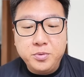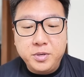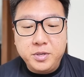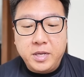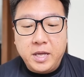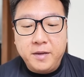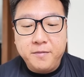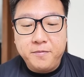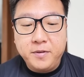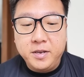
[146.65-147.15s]

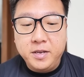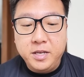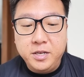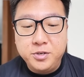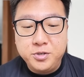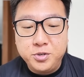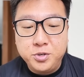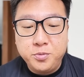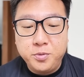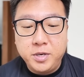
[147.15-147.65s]
would have an
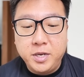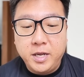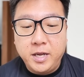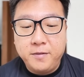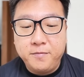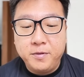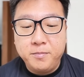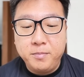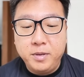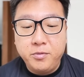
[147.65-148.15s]
issue when I
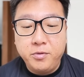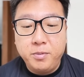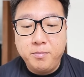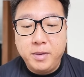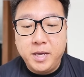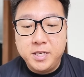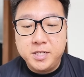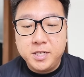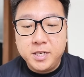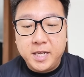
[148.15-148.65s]
have a mirror
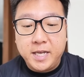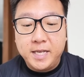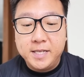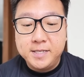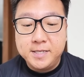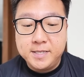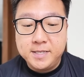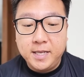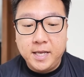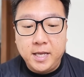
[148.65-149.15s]
match
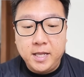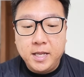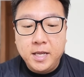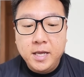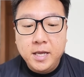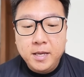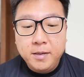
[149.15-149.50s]
against it.